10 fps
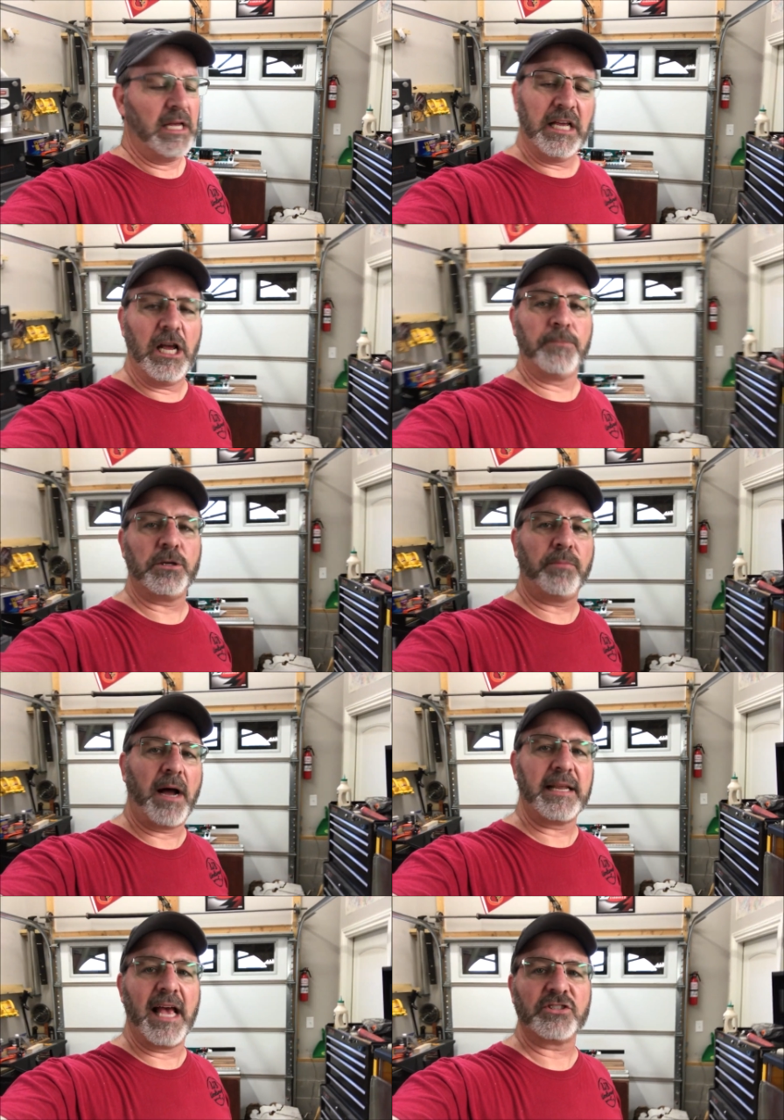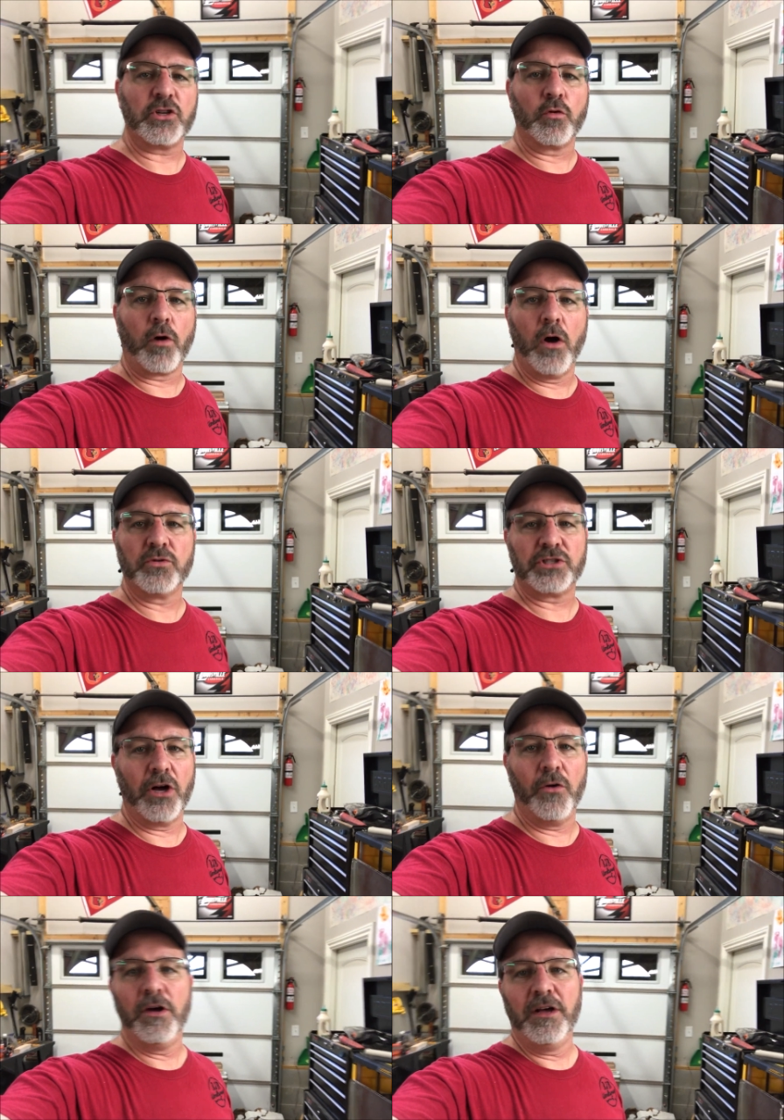It helps your podcast to grow.
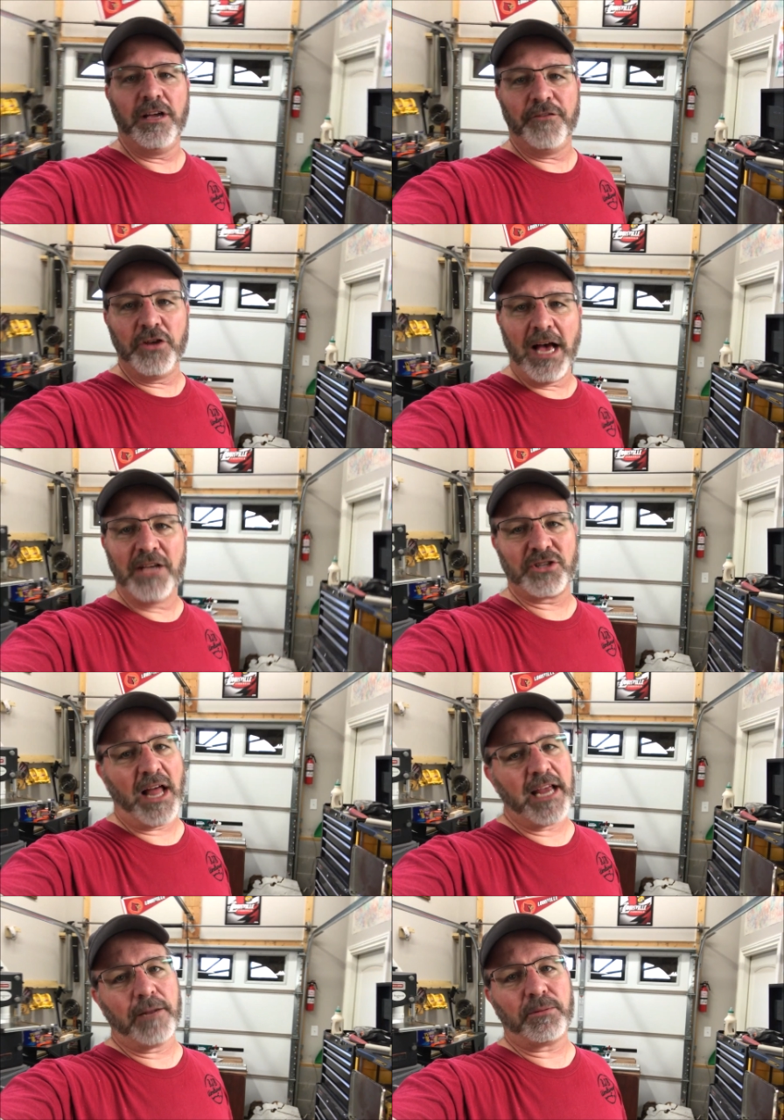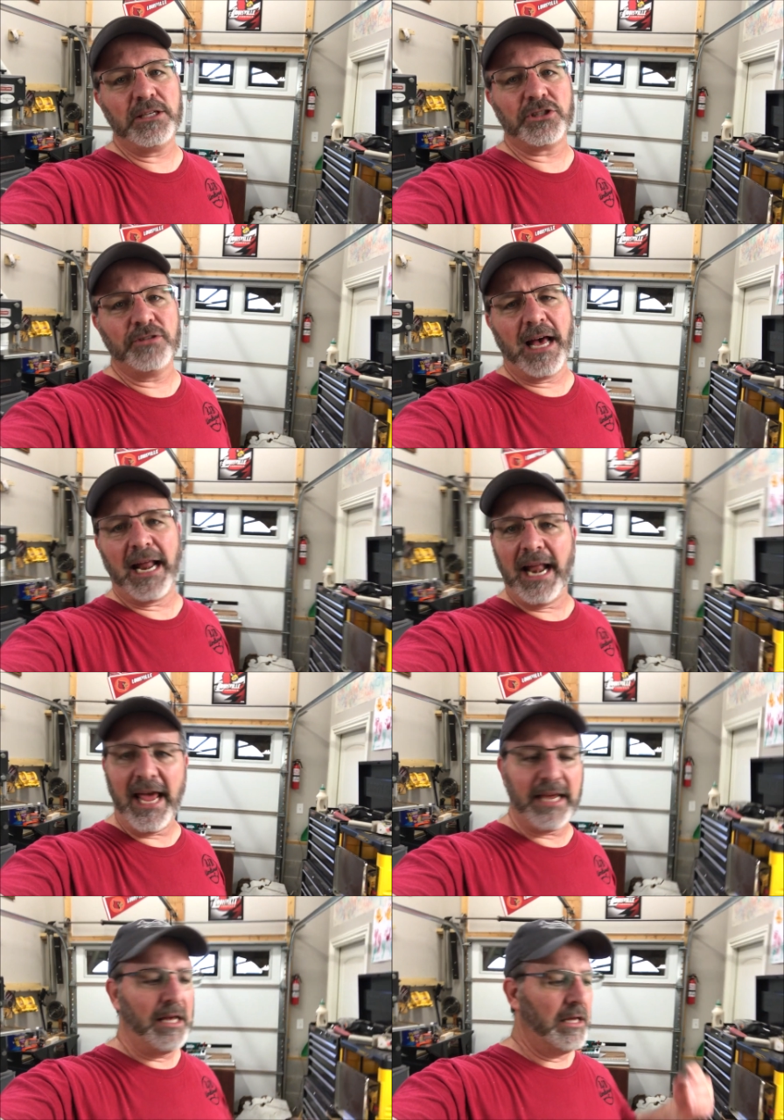So if you guys like it, please do that. And
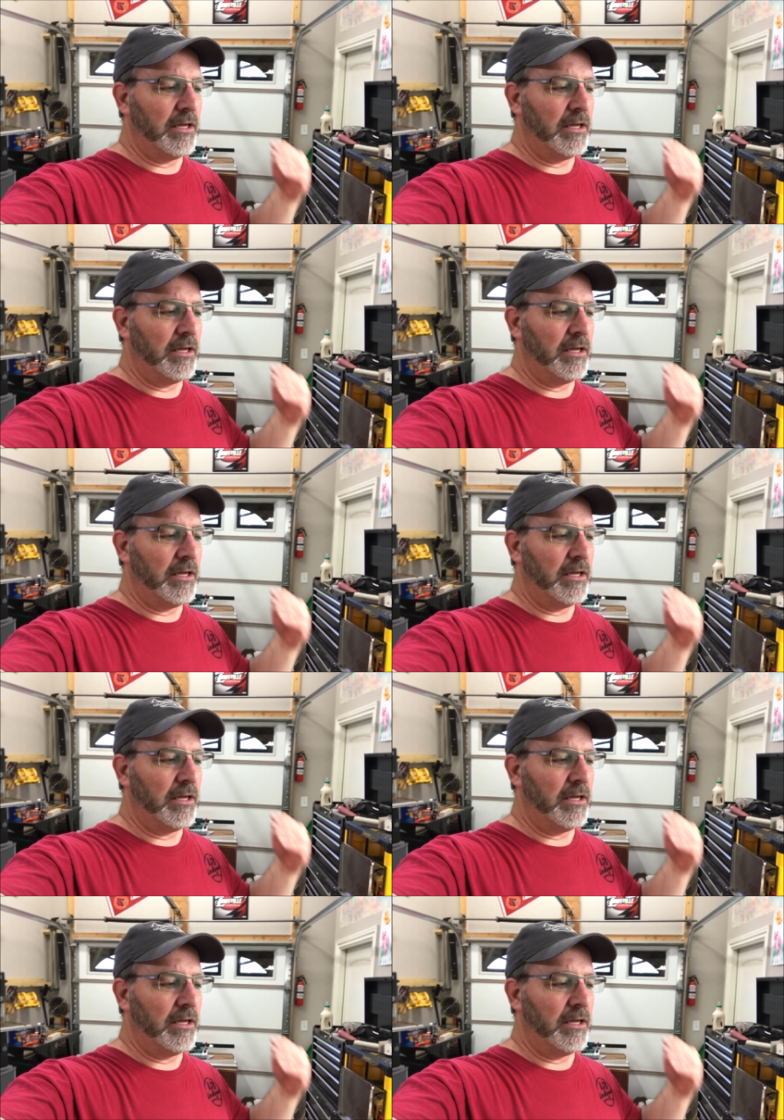hey,